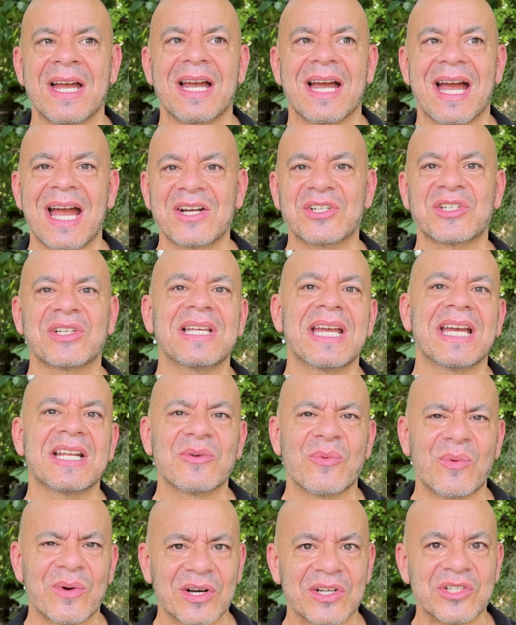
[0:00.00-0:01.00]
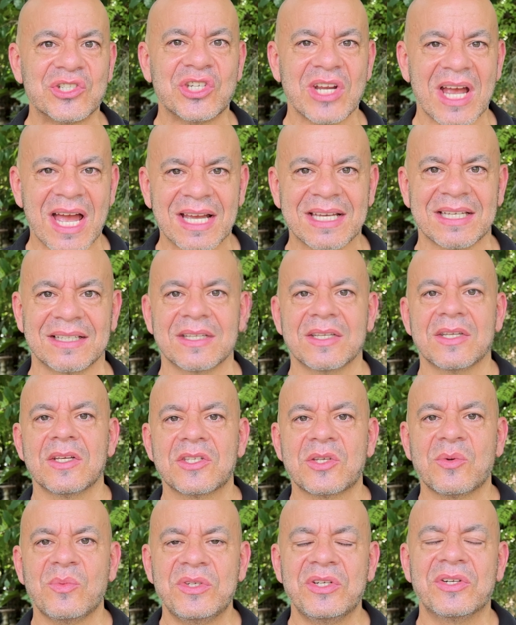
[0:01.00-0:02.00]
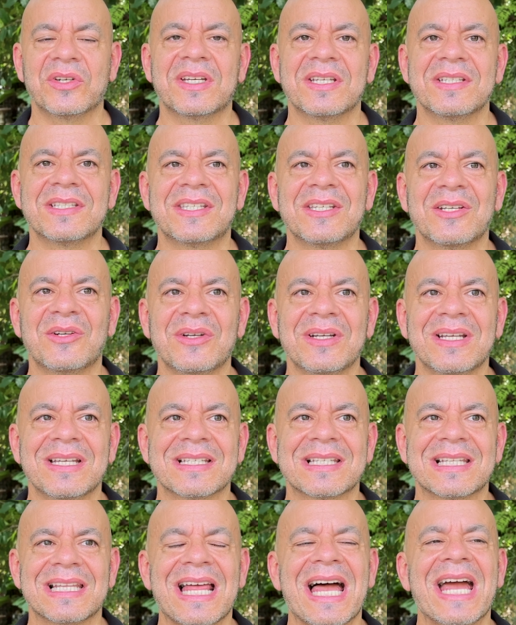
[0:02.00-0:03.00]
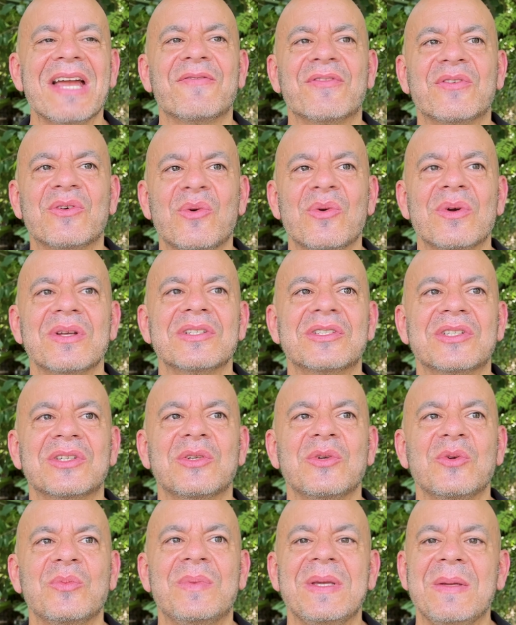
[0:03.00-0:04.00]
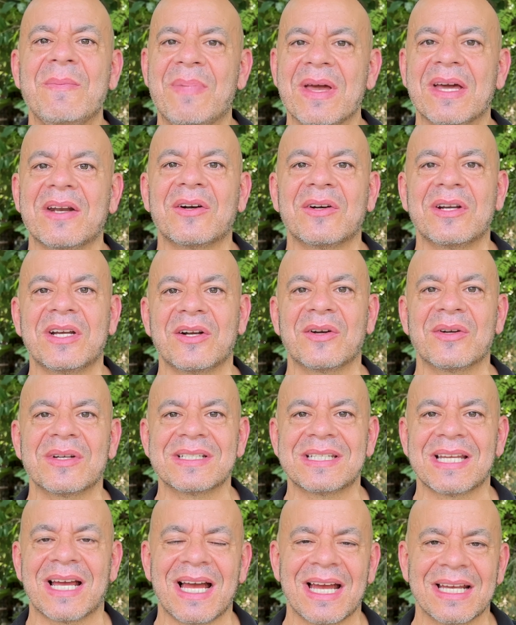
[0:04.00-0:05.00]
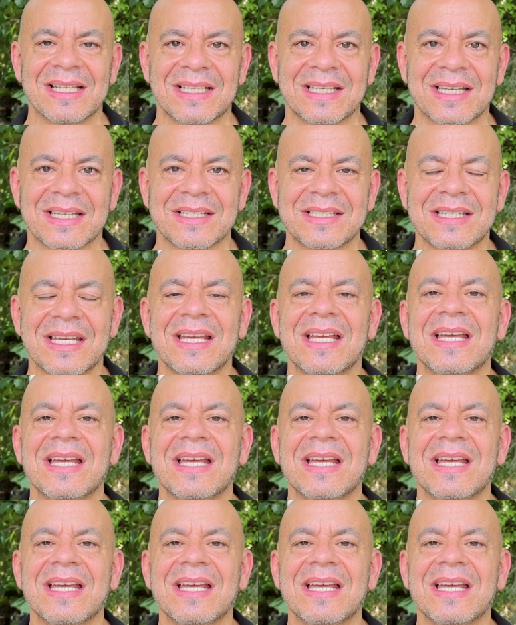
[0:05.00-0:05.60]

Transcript: I actually had to wear a jacket. So when you're considering, is life going to be better here in Thailand,